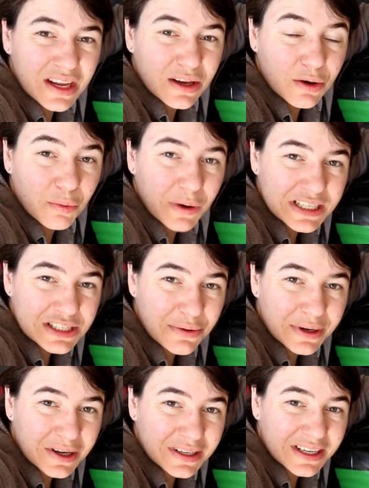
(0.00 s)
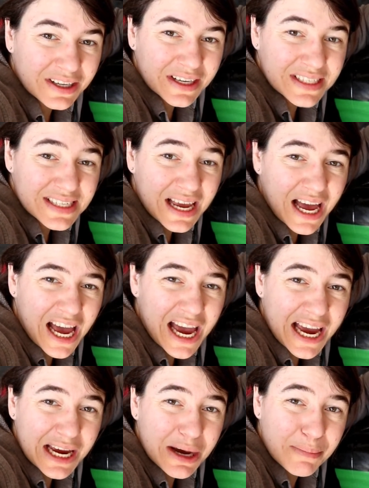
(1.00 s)
What is going on here is
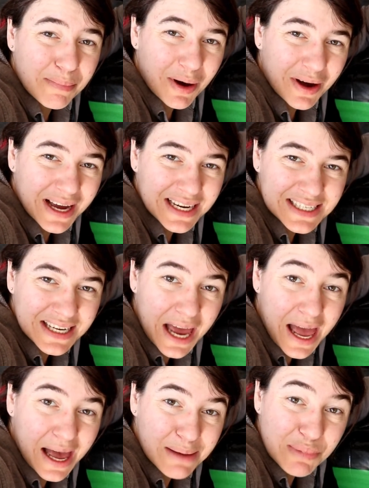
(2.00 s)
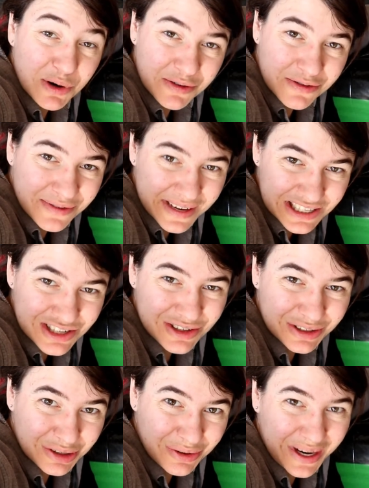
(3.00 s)
I bought
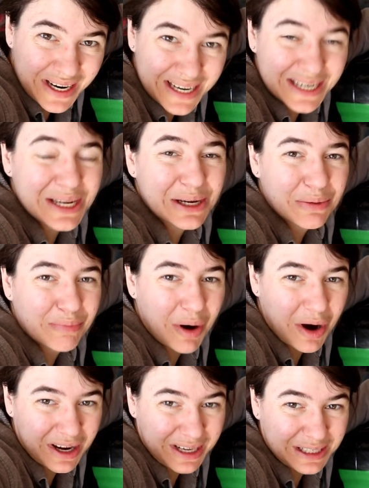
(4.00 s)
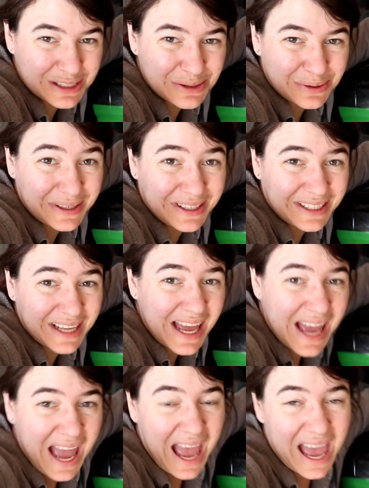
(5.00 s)
professional grade potting soil,
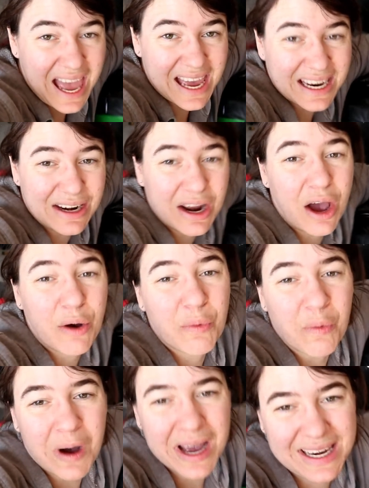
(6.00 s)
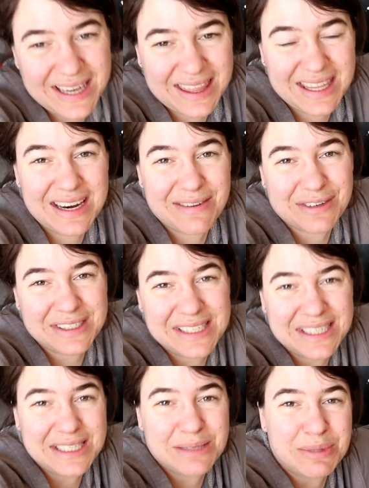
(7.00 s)
and what the difference
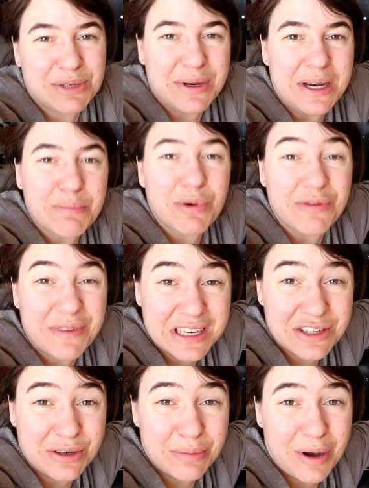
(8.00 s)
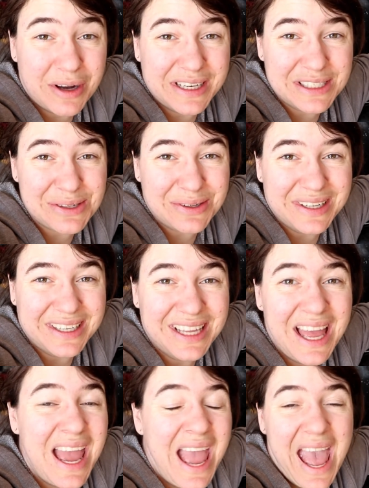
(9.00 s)
is between professional potting soil
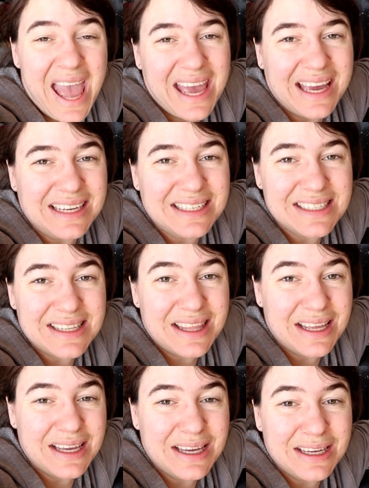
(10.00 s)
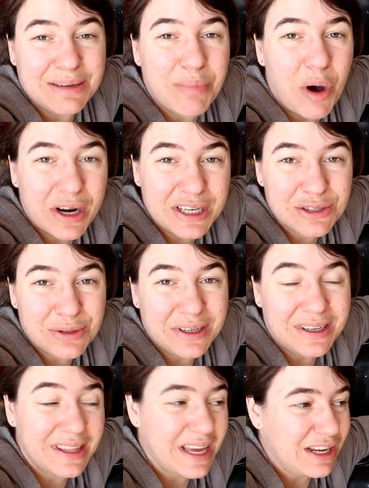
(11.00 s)
and the potting
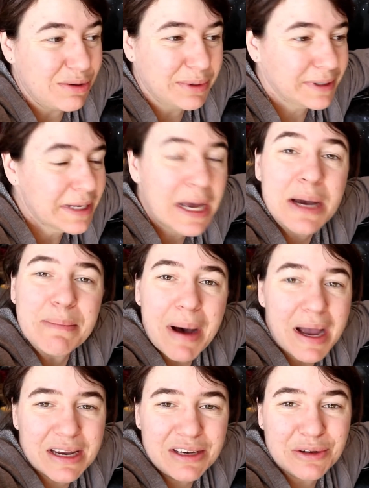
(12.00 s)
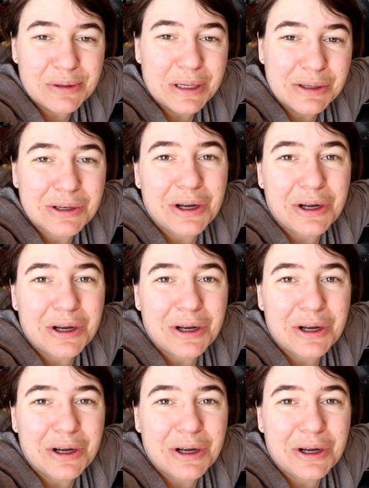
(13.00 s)
soil that you will buy in your local